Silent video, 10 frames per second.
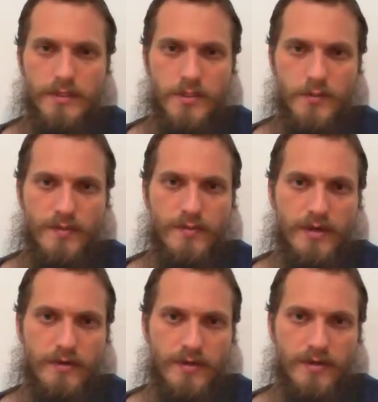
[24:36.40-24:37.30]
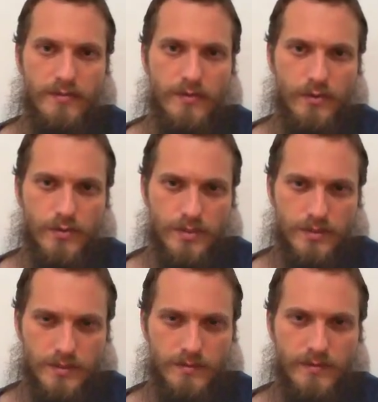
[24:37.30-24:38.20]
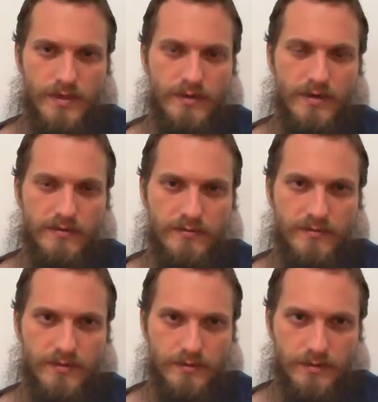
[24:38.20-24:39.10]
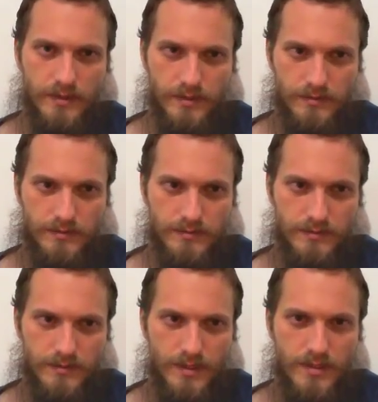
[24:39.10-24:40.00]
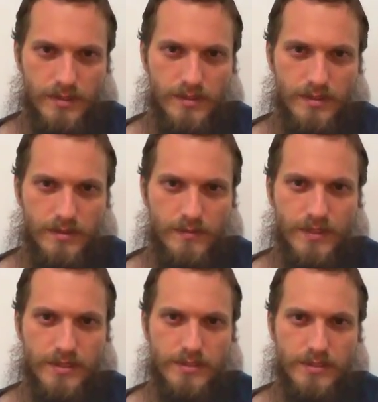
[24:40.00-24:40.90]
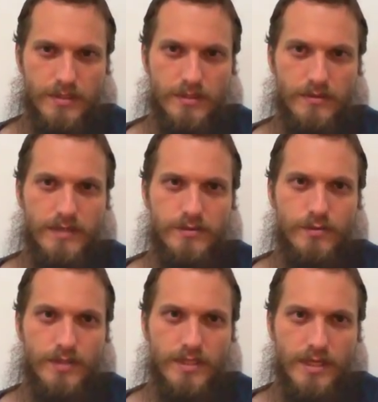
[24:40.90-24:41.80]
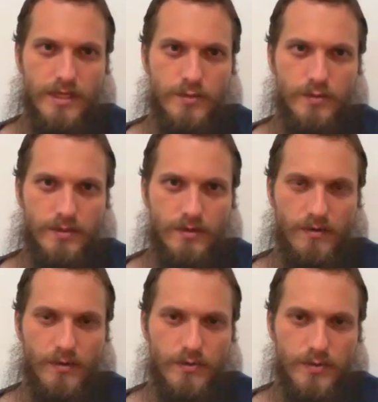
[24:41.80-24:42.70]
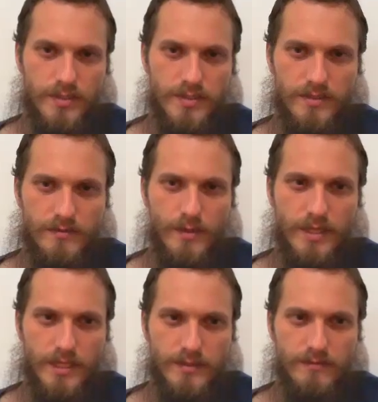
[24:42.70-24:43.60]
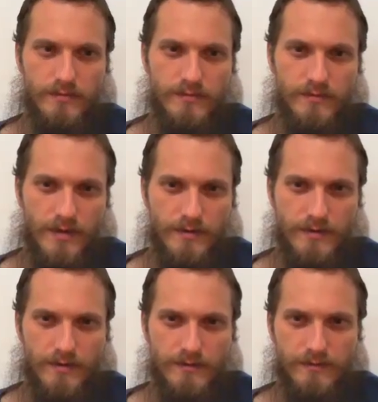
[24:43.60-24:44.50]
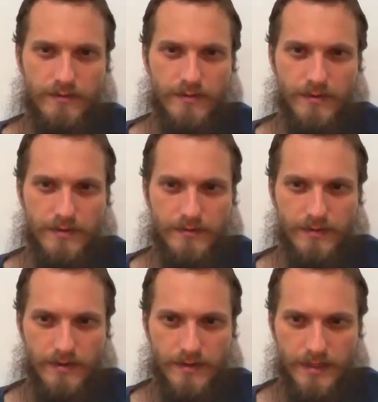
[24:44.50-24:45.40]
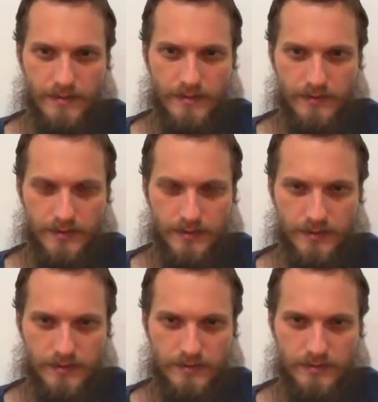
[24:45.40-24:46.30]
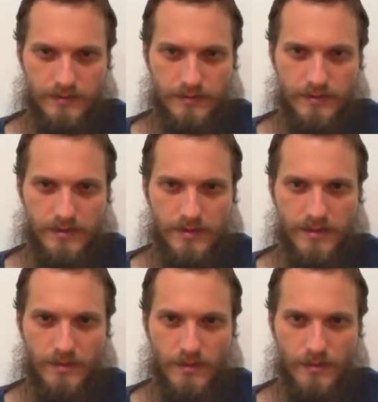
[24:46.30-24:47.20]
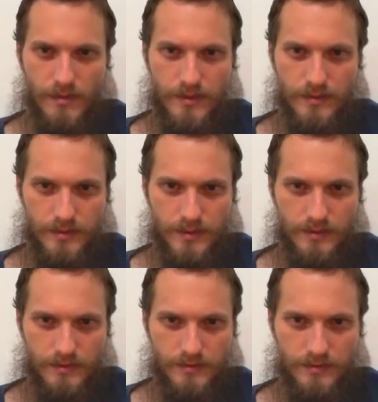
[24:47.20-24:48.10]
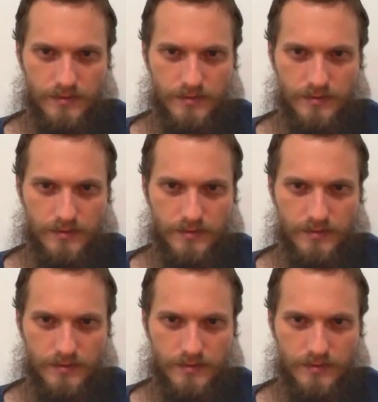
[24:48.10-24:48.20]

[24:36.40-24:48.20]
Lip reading: To be better at emotions, to be better at feeling, means to learn how to engage with our emotions in a way that's very, very, very different than what we're used to.